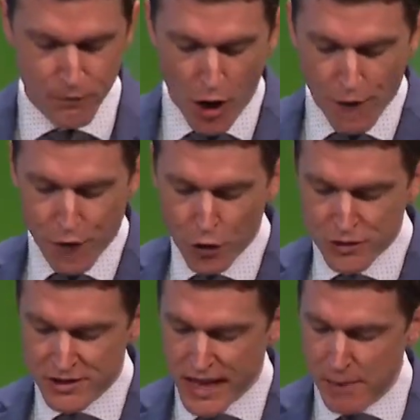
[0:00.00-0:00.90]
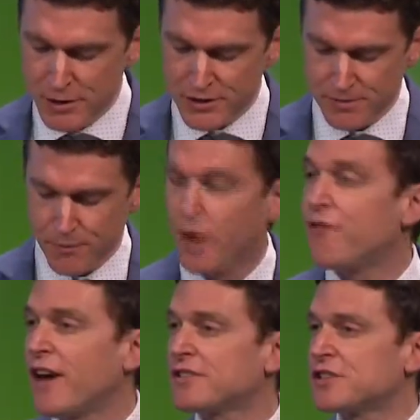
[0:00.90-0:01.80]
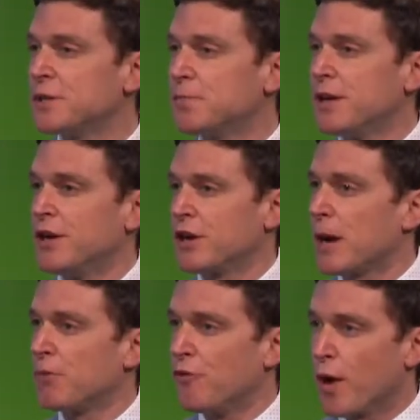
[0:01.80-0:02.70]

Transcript: Our phones and tablets affect sleep in a couple of